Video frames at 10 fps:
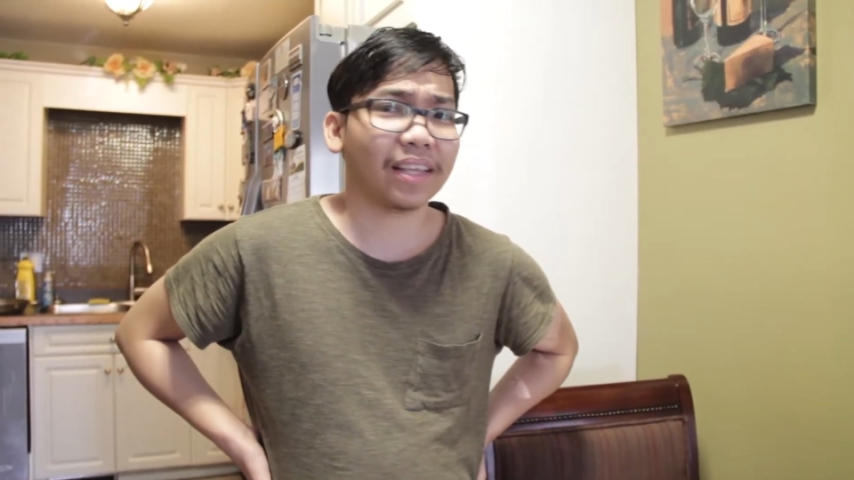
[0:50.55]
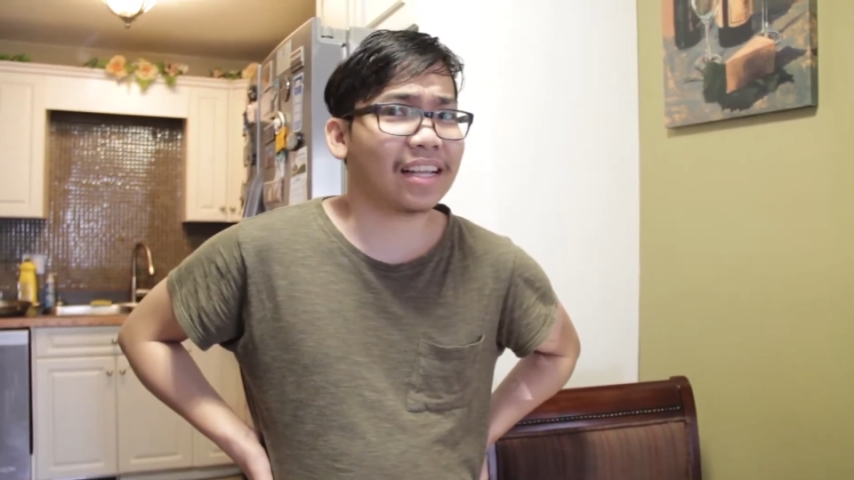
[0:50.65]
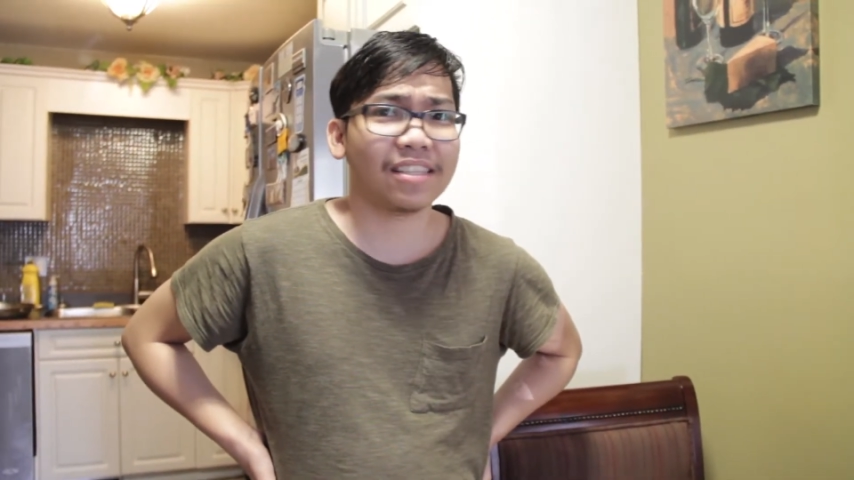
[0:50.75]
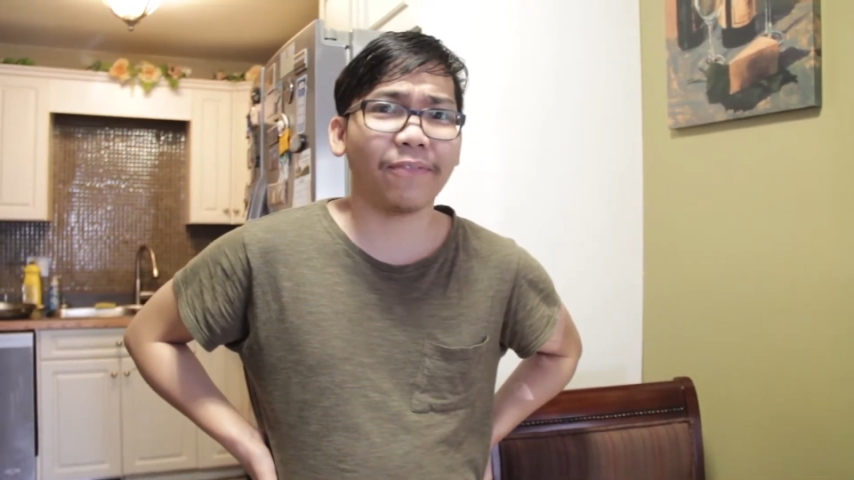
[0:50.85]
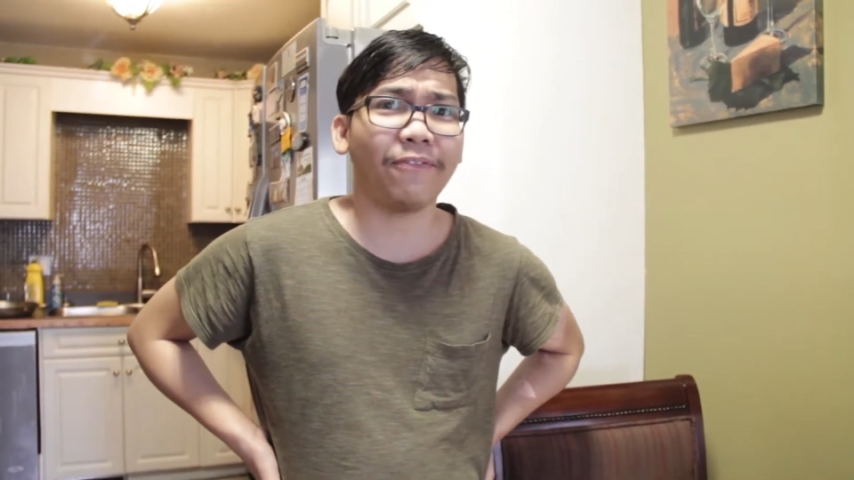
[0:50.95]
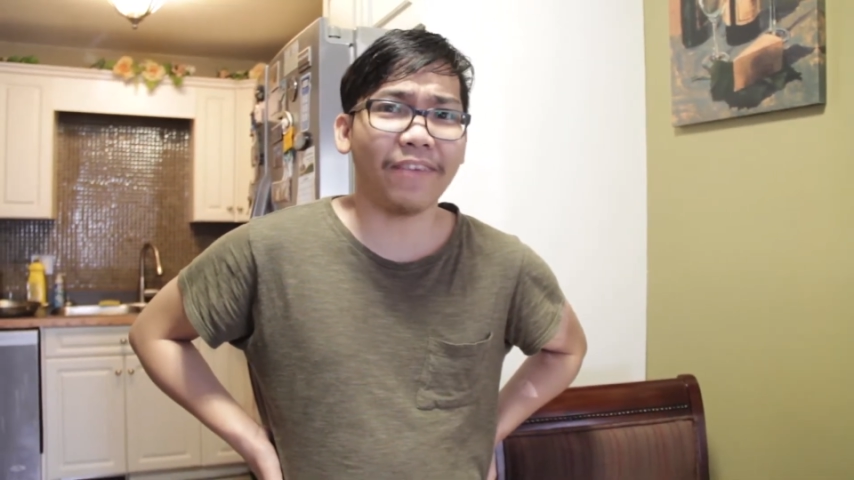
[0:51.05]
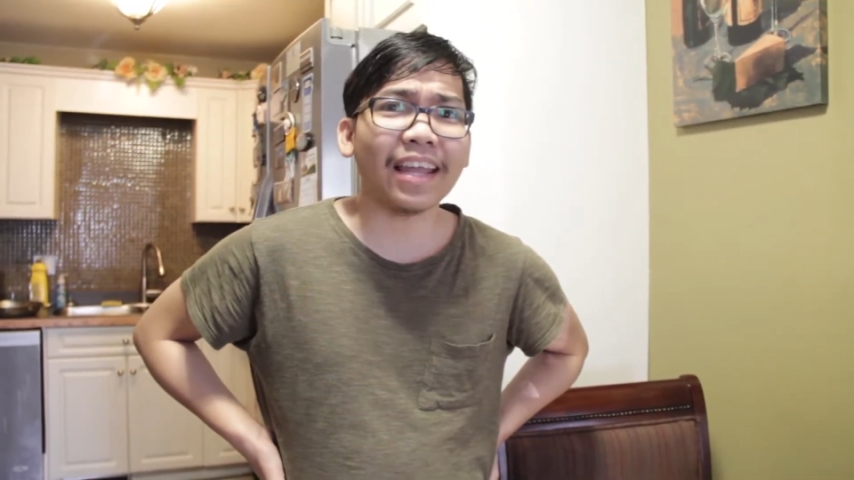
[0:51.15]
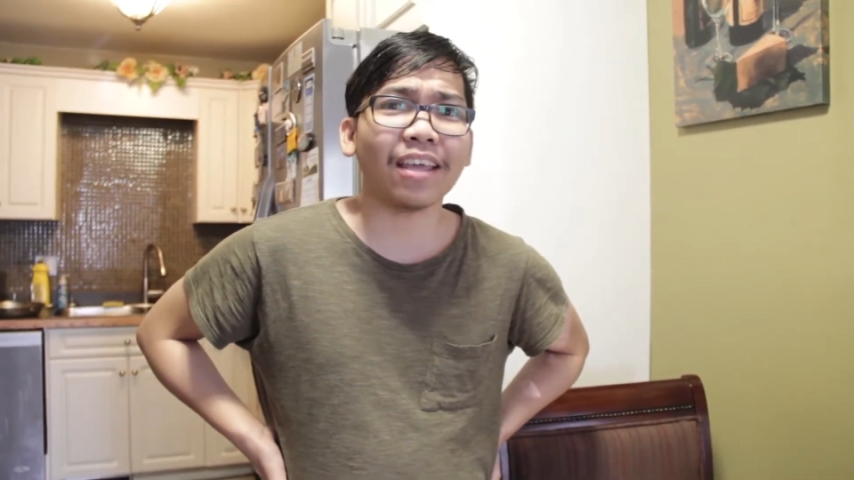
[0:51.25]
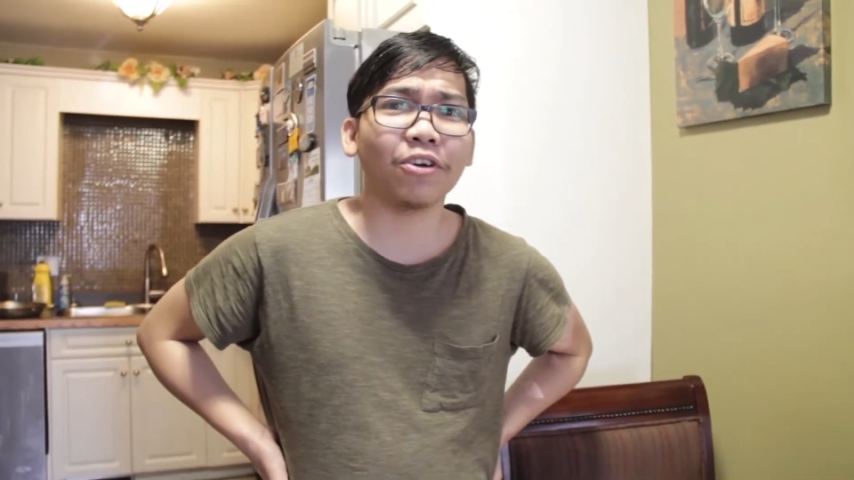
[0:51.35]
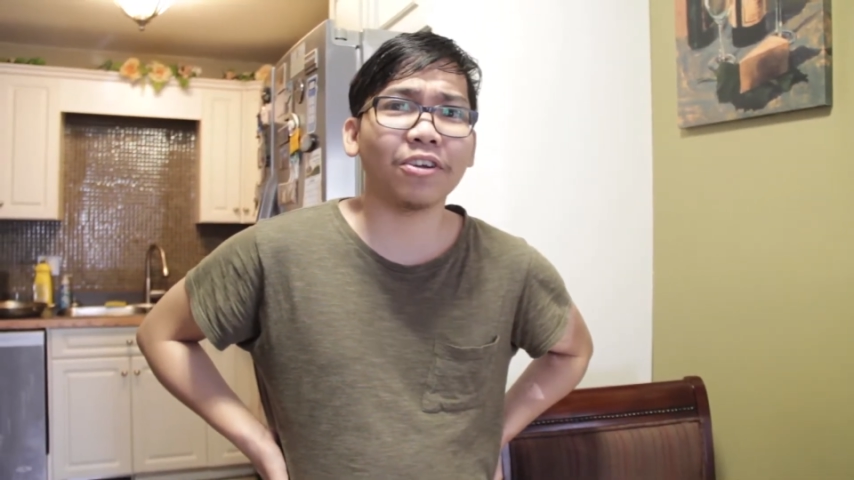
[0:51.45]
It's
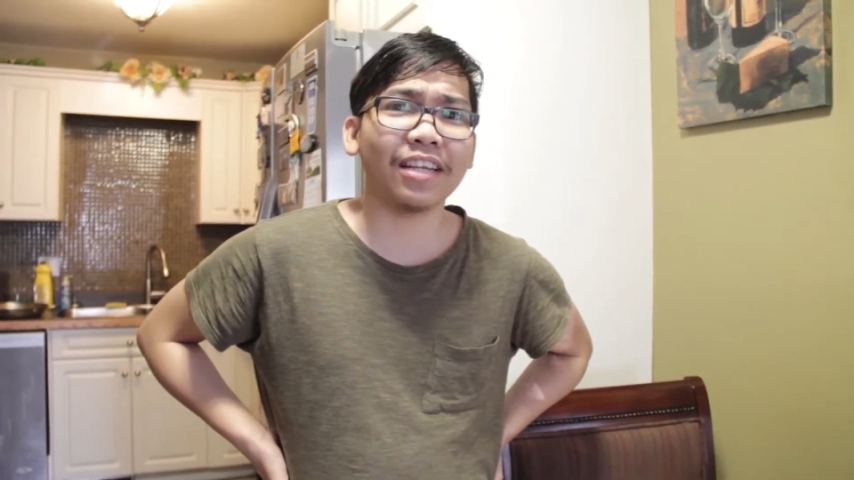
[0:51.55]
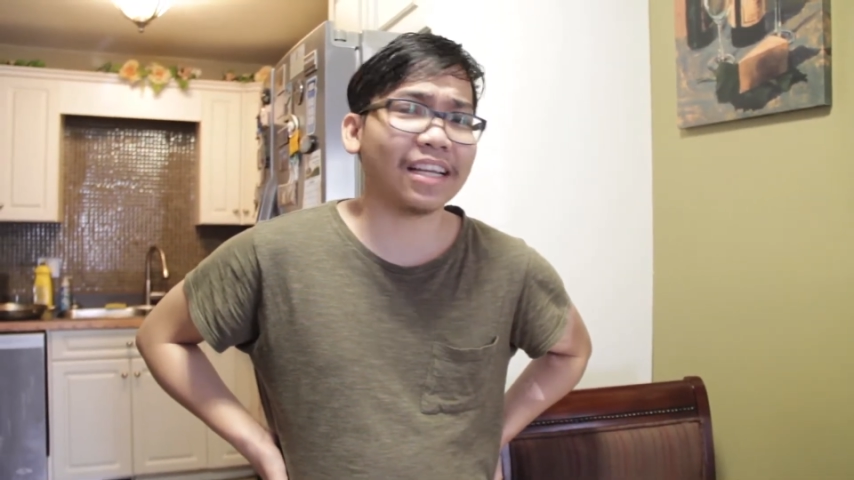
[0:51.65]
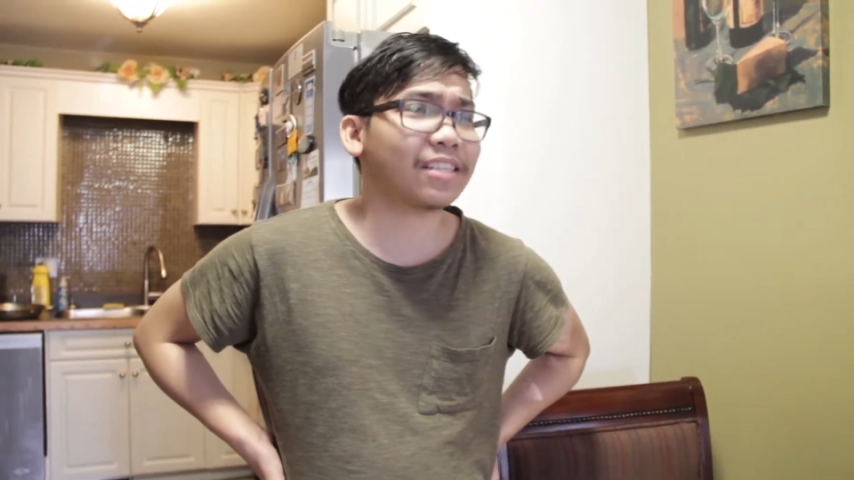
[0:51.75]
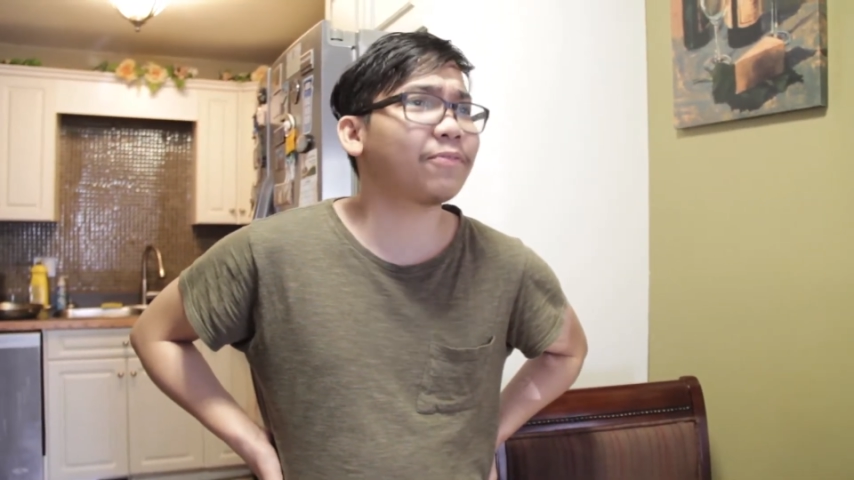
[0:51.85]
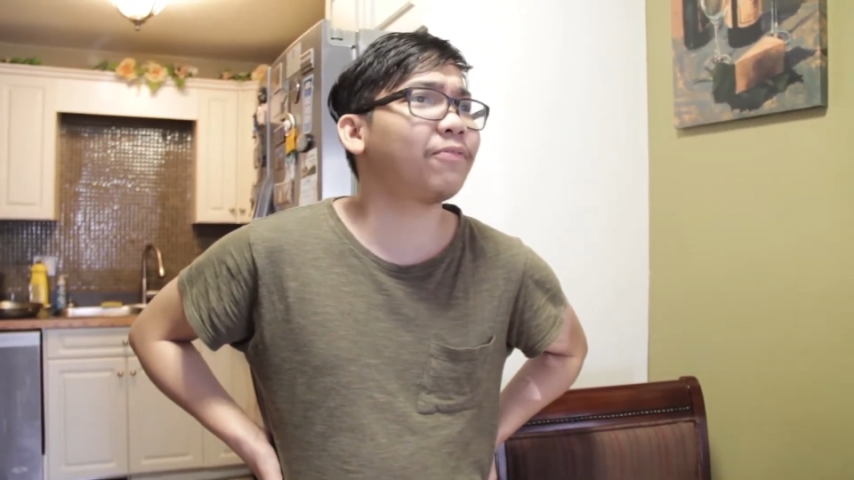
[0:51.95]
very good. It's